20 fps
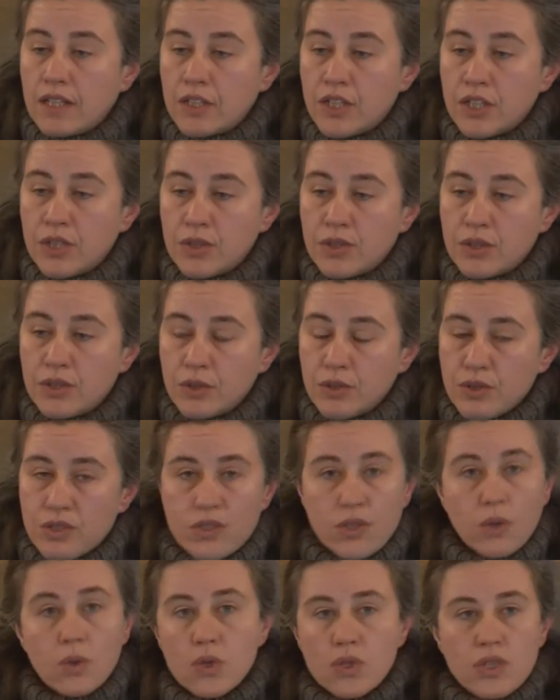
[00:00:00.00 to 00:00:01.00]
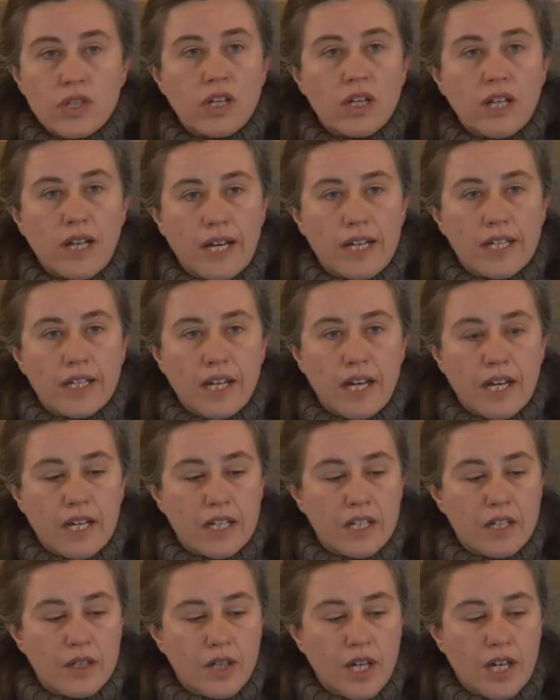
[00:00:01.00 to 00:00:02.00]
due to social
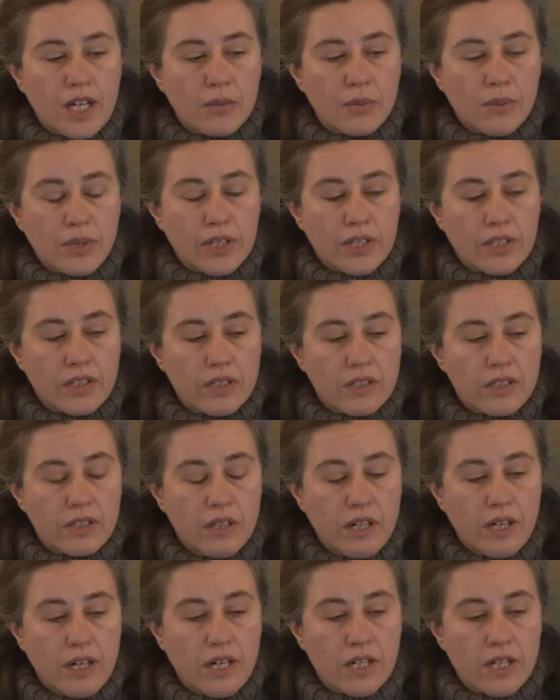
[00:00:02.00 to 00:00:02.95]
and political